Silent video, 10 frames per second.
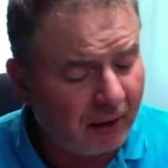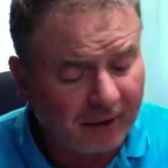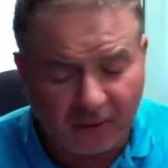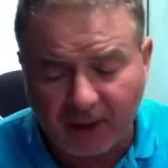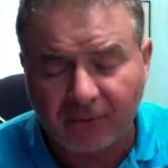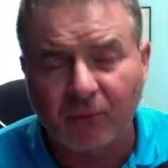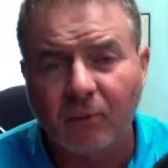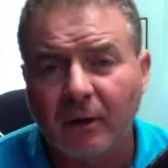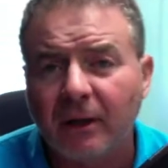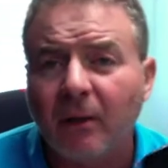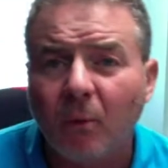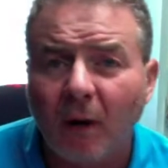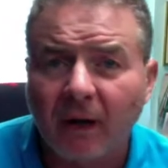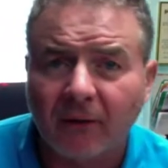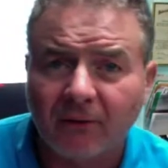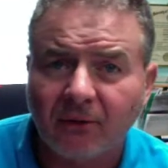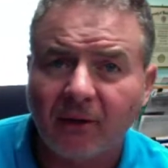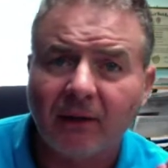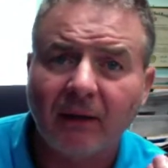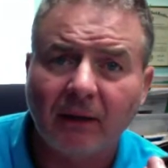I don't have to run any wires to
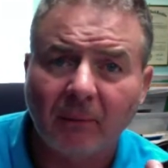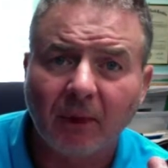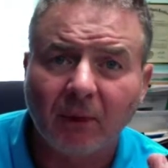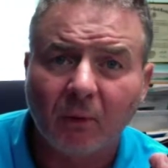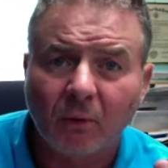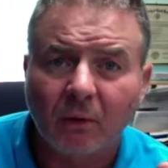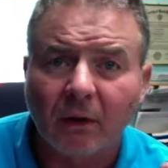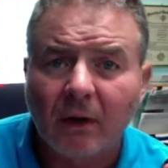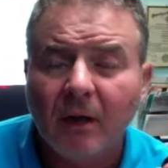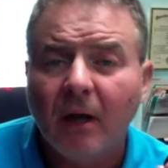the thing to make it work.